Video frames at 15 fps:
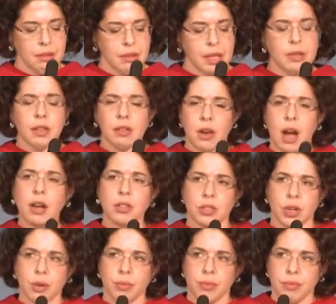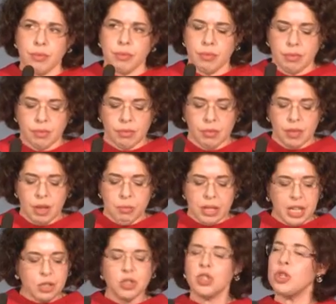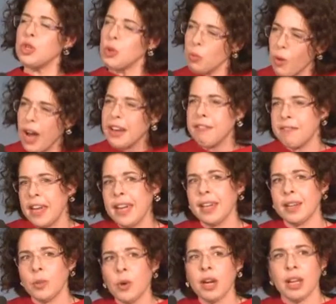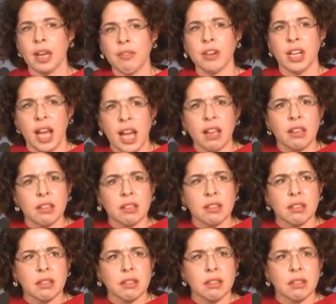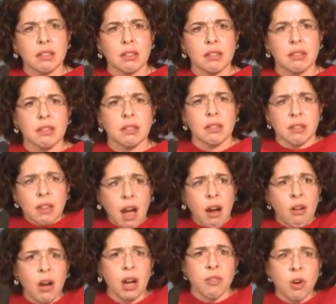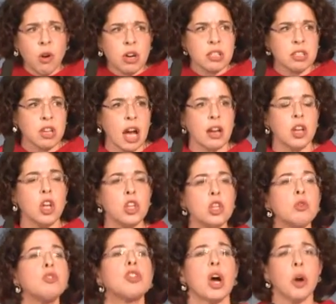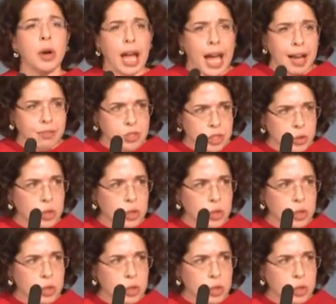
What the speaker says: in the long term. Because do you want to fake it at work every day? No, of course not. You don't have to,